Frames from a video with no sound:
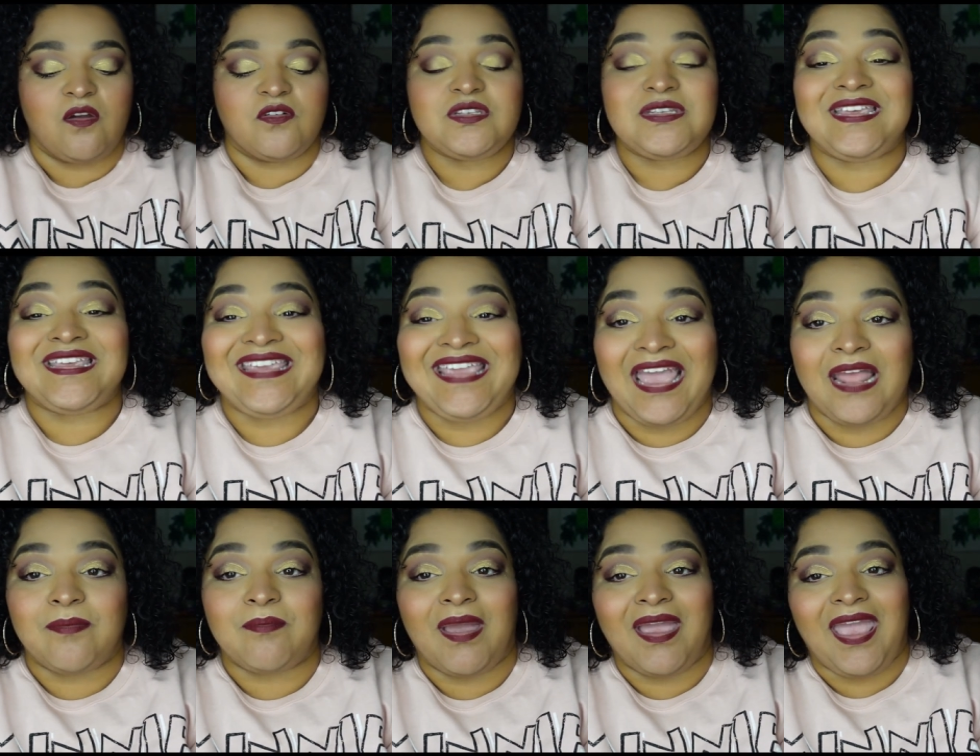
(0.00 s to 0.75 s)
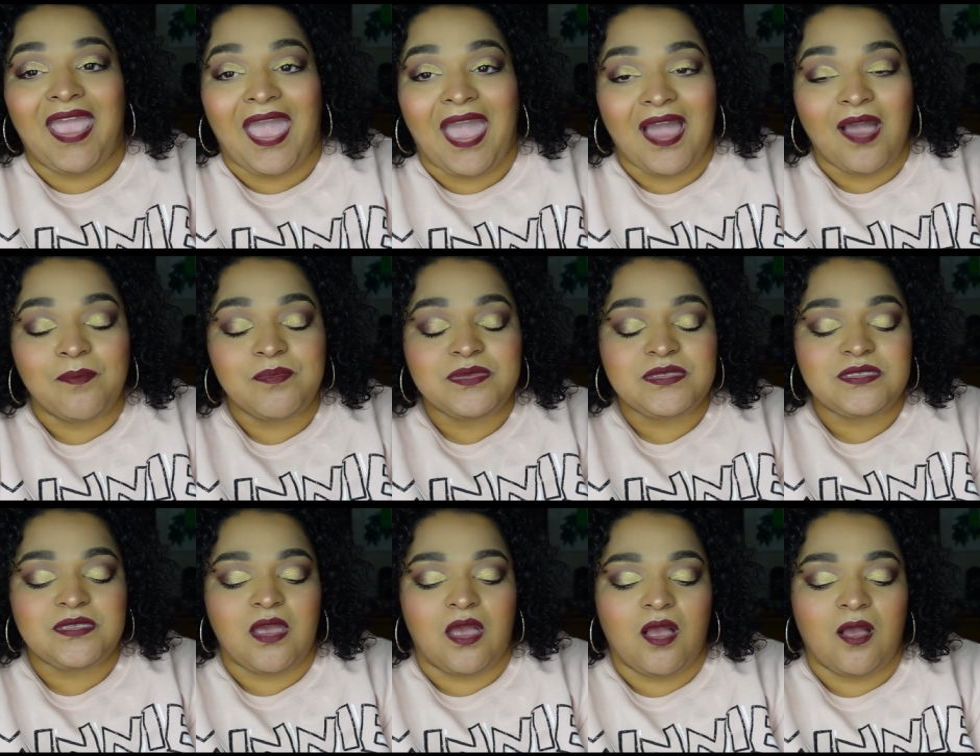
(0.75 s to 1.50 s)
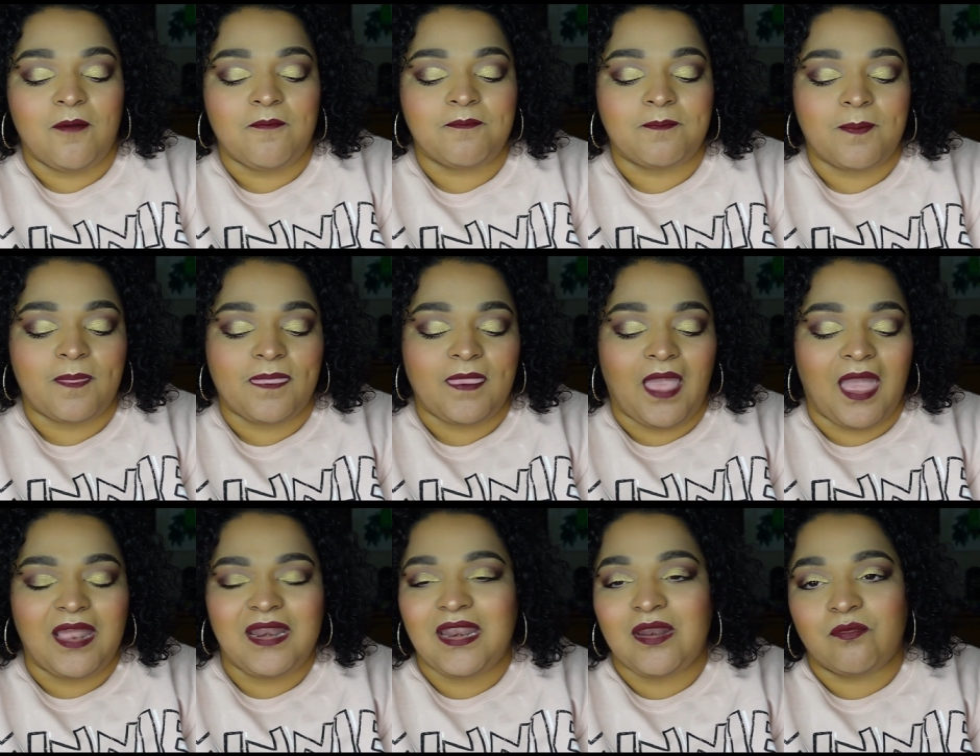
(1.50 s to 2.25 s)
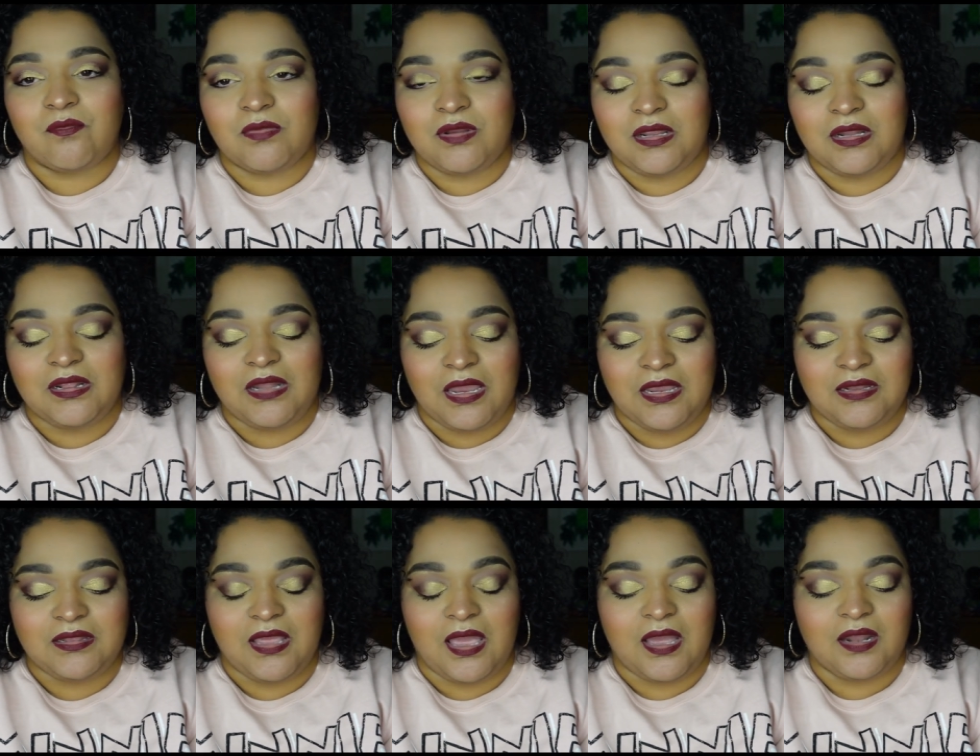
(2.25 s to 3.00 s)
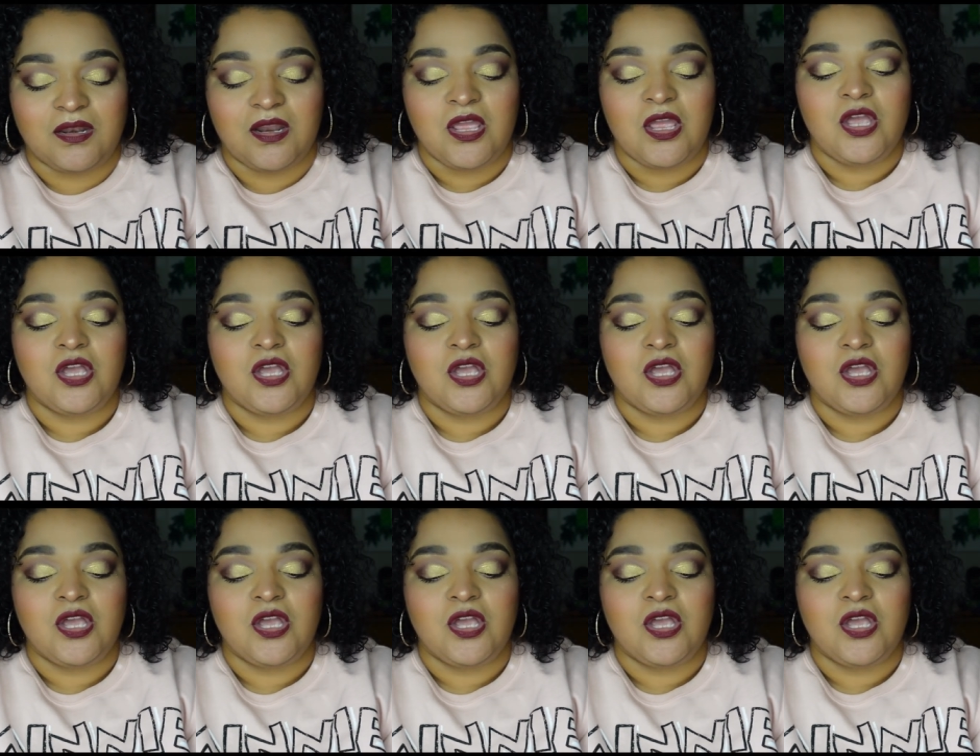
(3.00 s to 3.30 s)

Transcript: to get my apps, um, I didn't really like that.